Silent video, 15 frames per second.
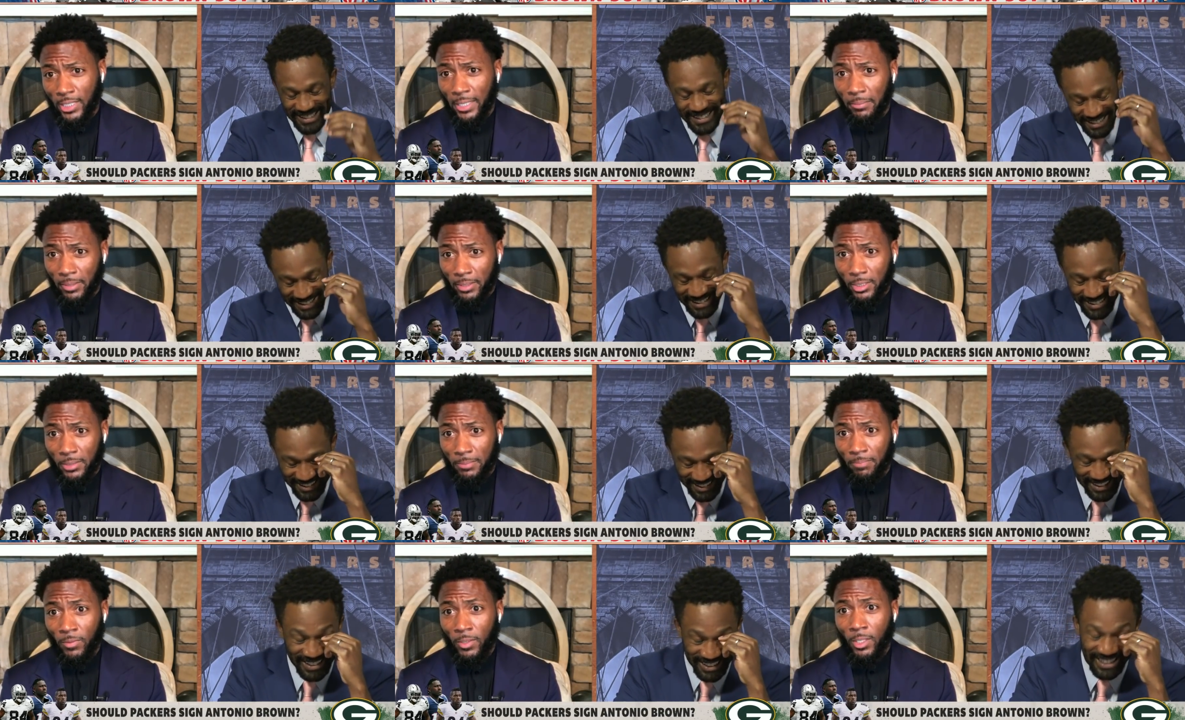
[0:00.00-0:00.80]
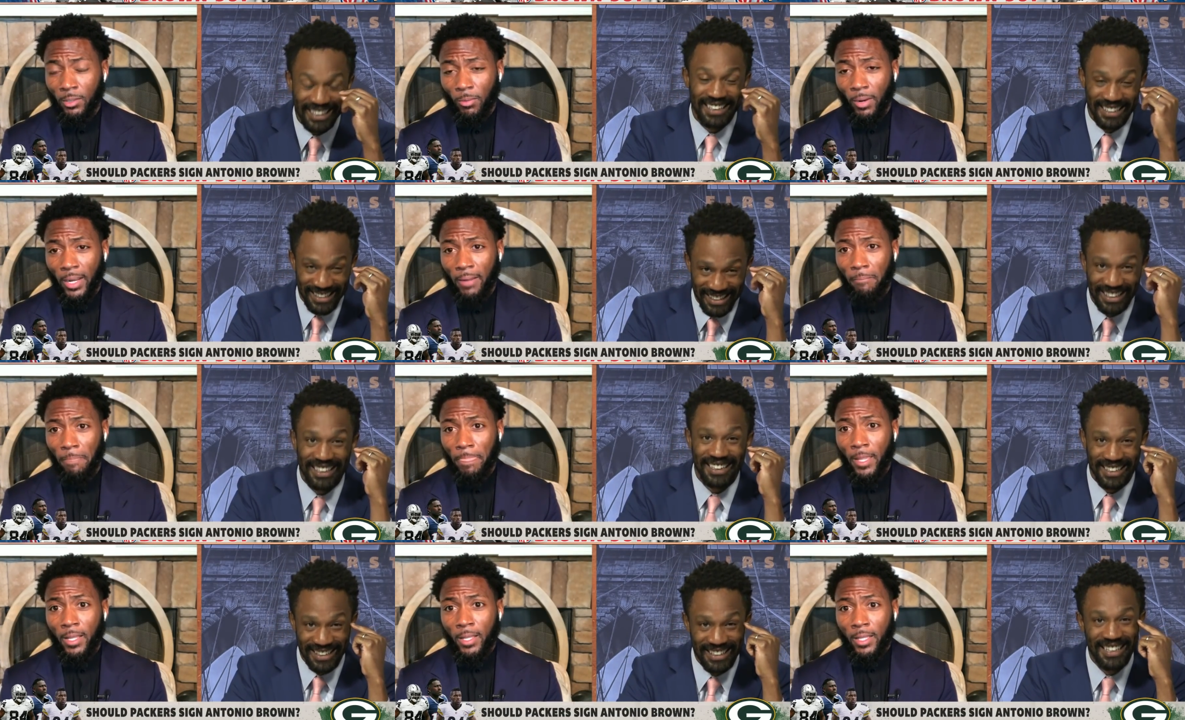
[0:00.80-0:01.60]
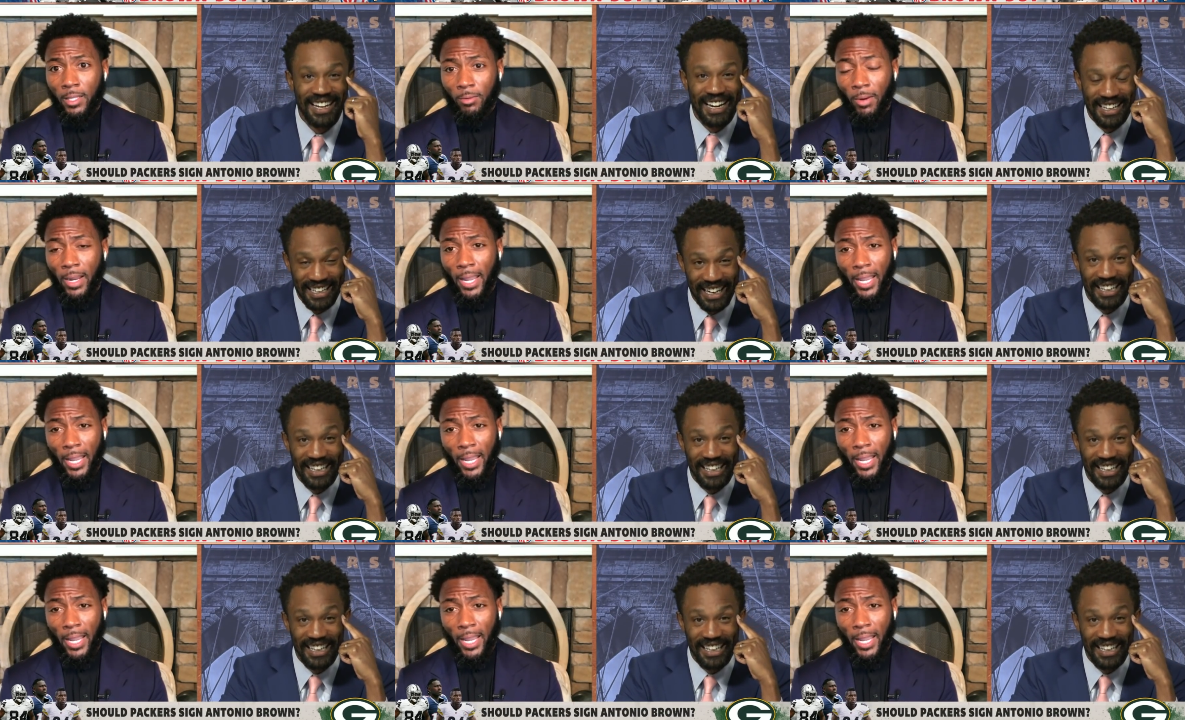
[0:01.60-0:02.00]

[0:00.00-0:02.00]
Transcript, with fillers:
Speaker 1: segments, right? Right.